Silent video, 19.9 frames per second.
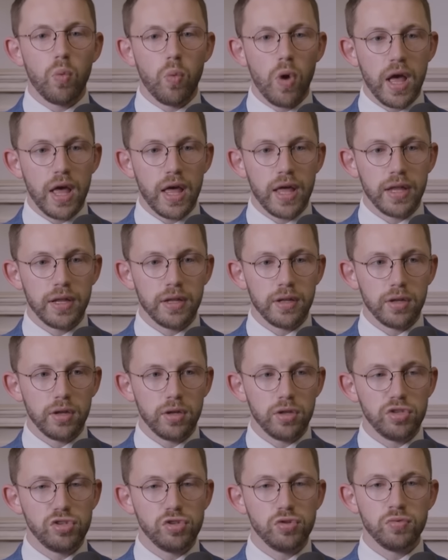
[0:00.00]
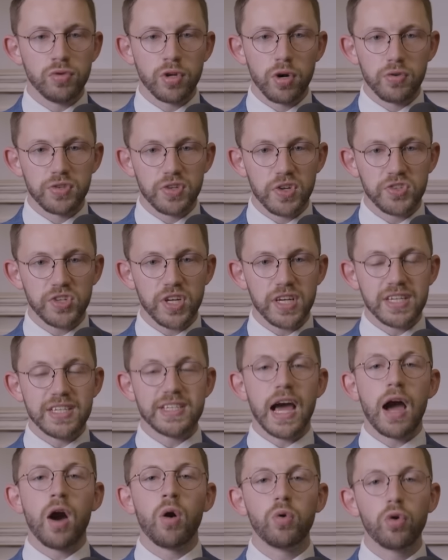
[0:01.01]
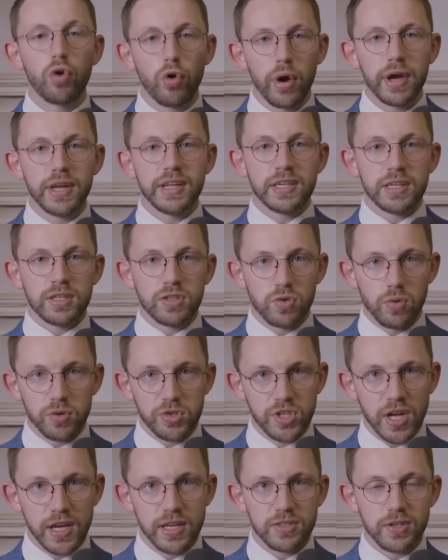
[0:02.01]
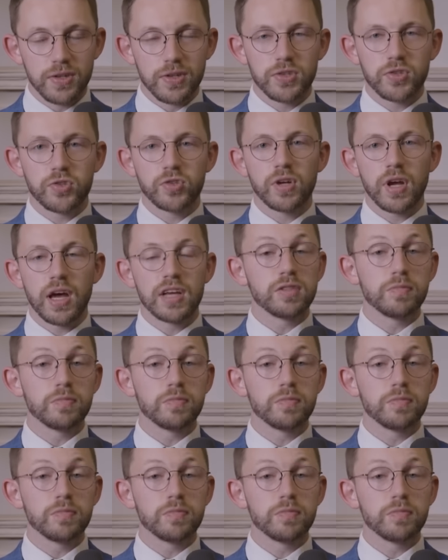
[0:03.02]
when you notice a downgrading in your status